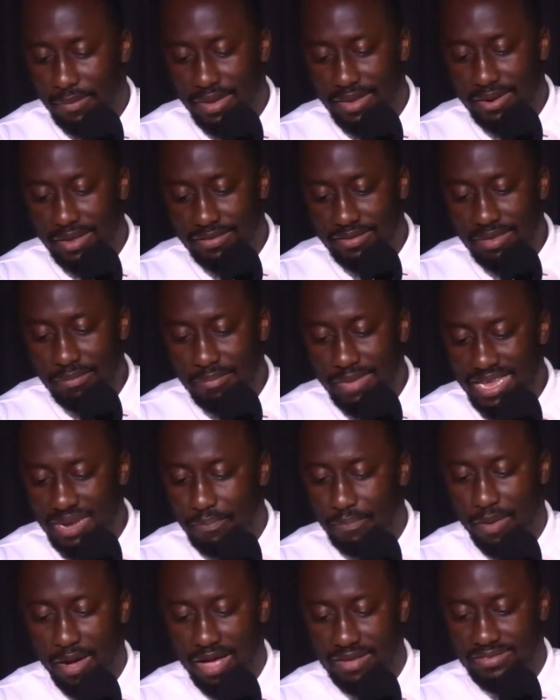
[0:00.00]
He doesn't mean
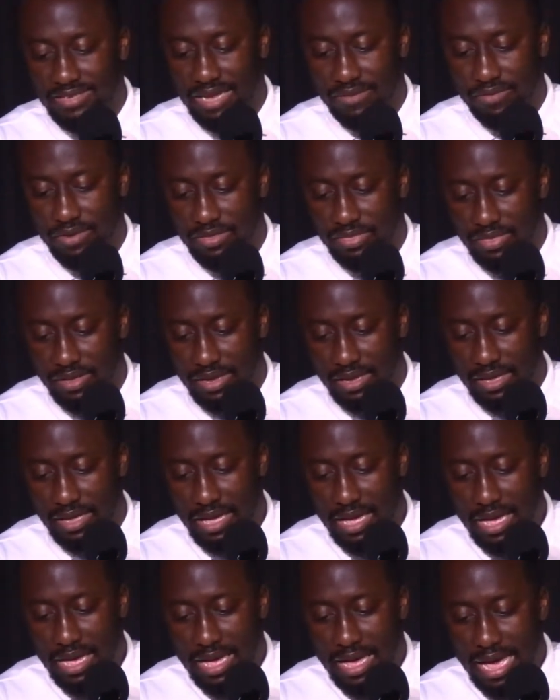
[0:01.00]
pause everything
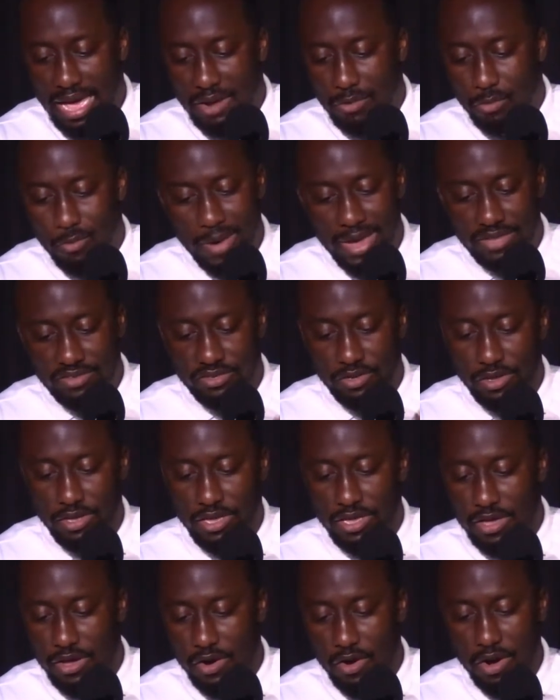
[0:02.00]
and wait to
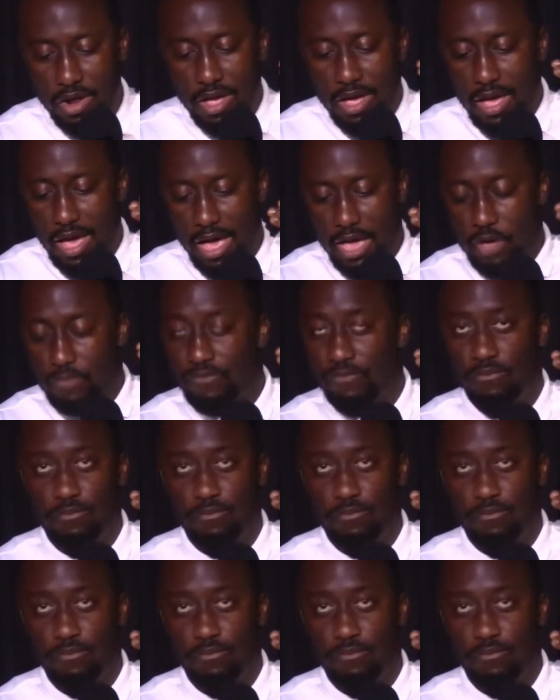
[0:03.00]
hear a